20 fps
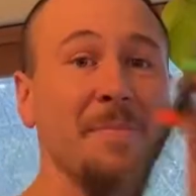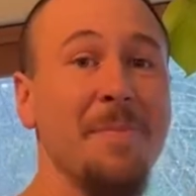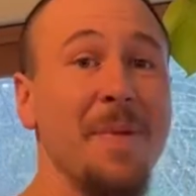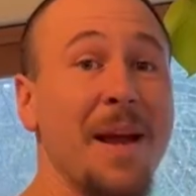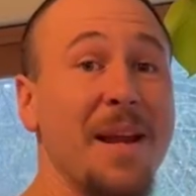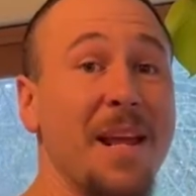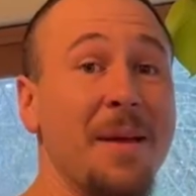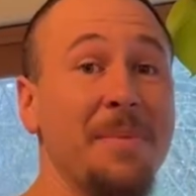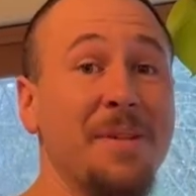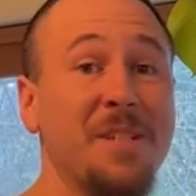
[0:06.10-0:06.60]

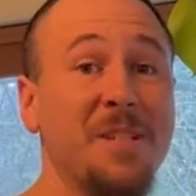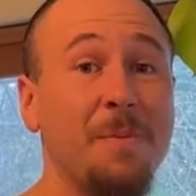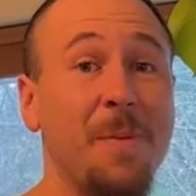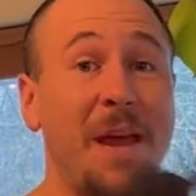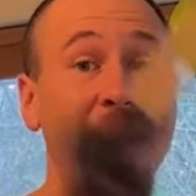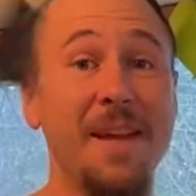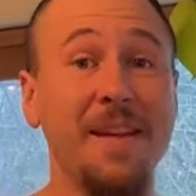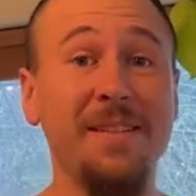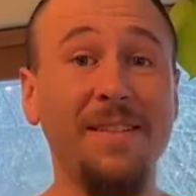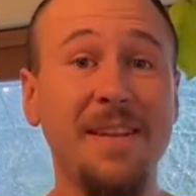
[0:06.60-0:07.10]
My name is
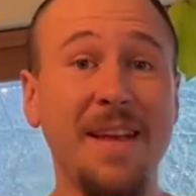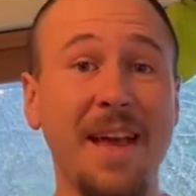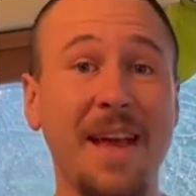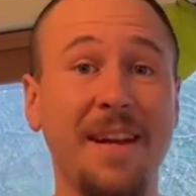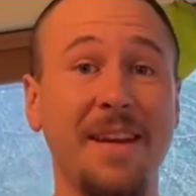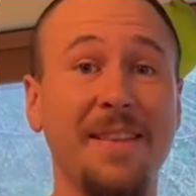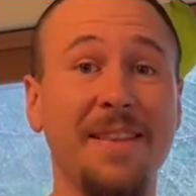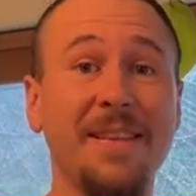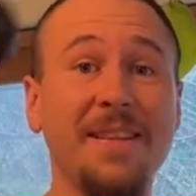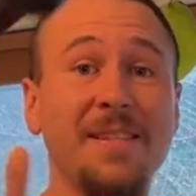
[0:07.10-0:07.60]
Spades, and
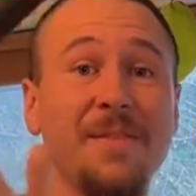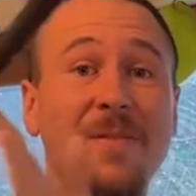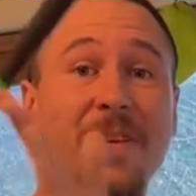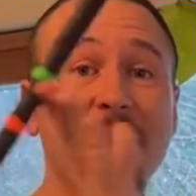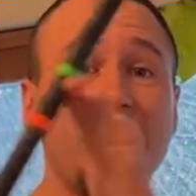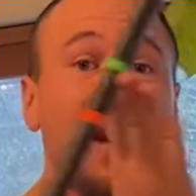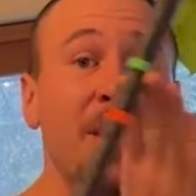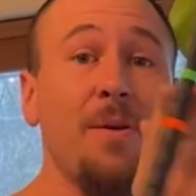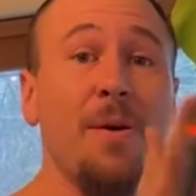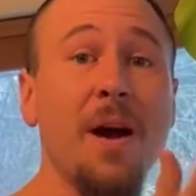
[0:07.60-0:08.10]
in this
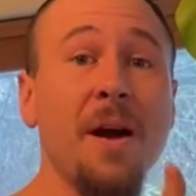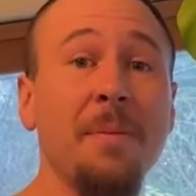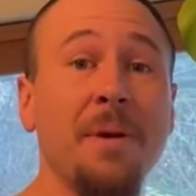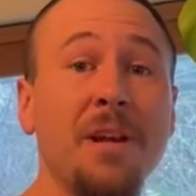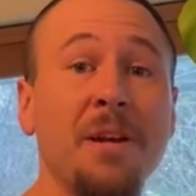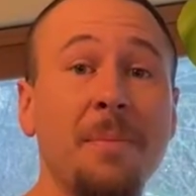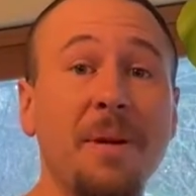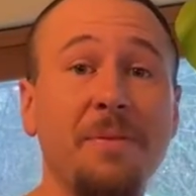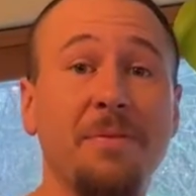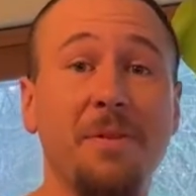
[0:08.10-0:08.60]
video, I'm going
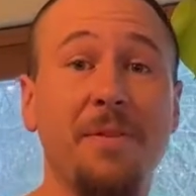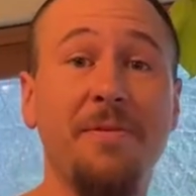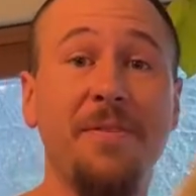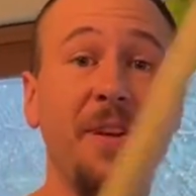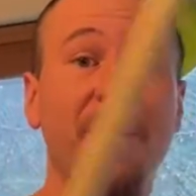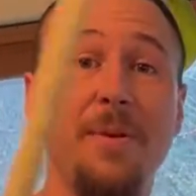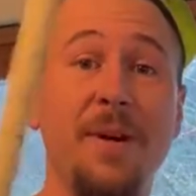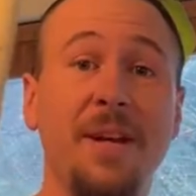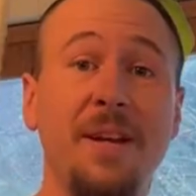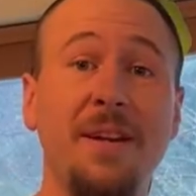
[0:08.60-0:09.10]
to be
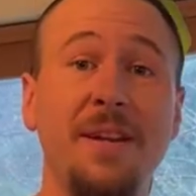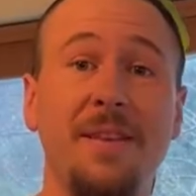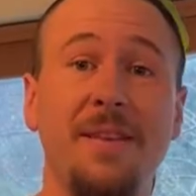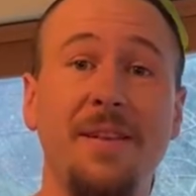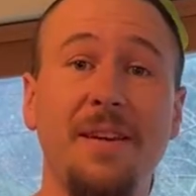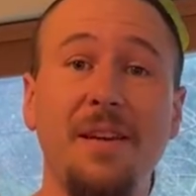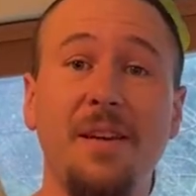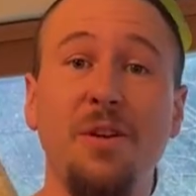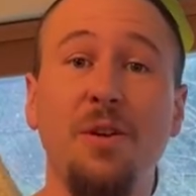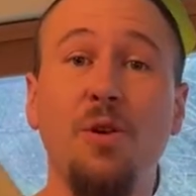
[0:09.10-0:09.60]
reviewing
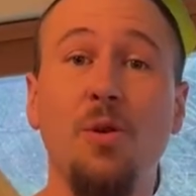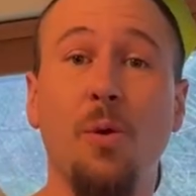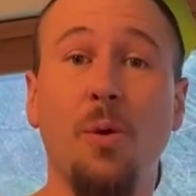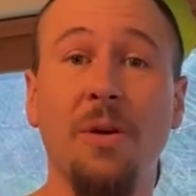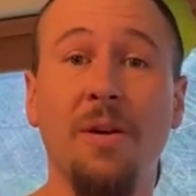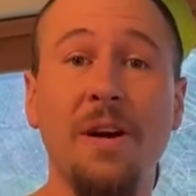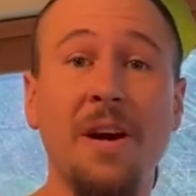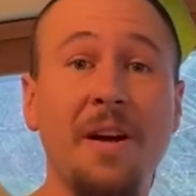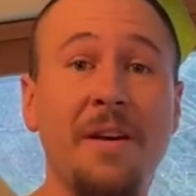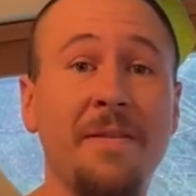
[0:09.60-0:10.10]
the
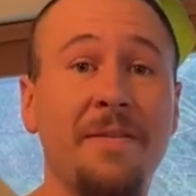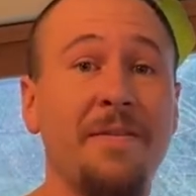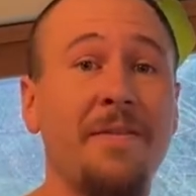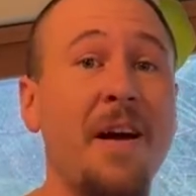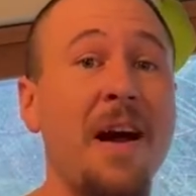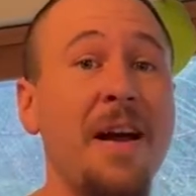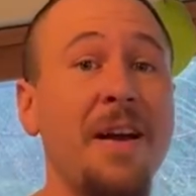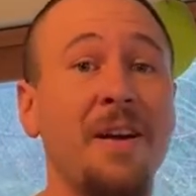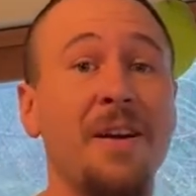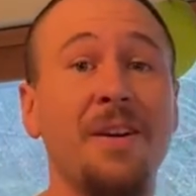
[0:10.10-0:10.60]
Gora
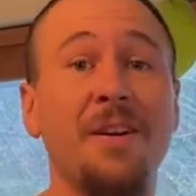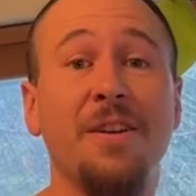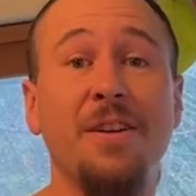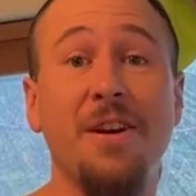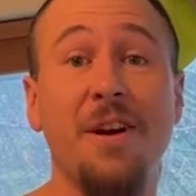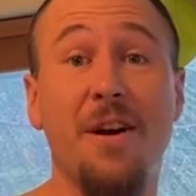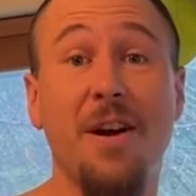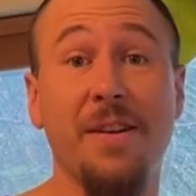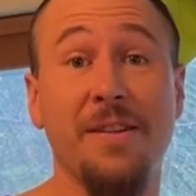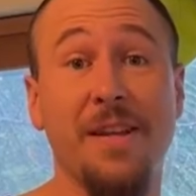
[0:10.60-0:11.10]
Fire
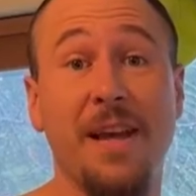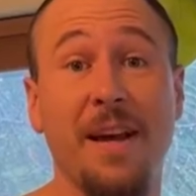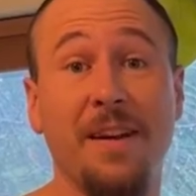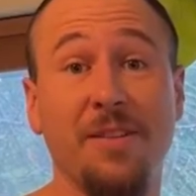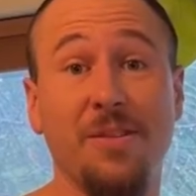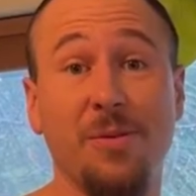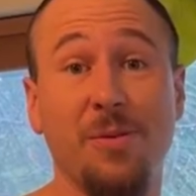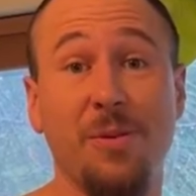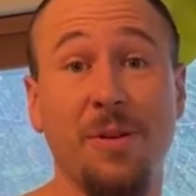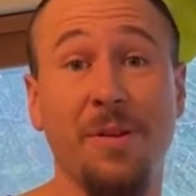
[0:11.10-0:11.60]
Contact
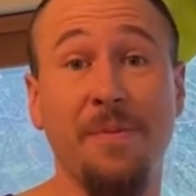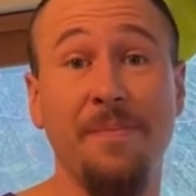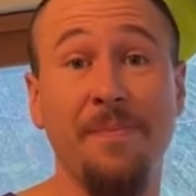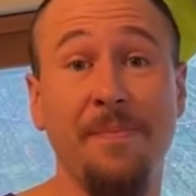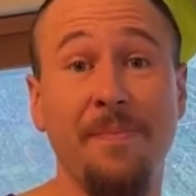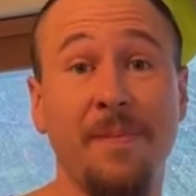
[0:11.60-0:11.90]
Sword.